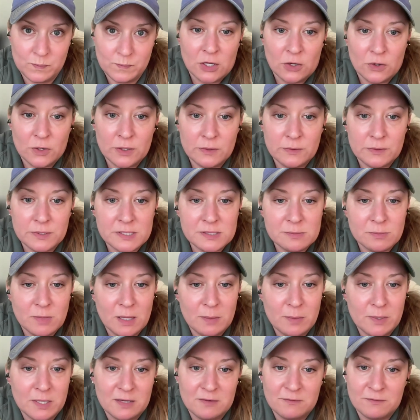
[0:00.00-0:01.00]
Your illness
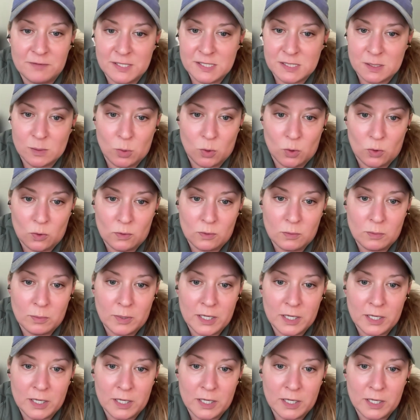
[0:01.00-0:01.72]
may be invisible,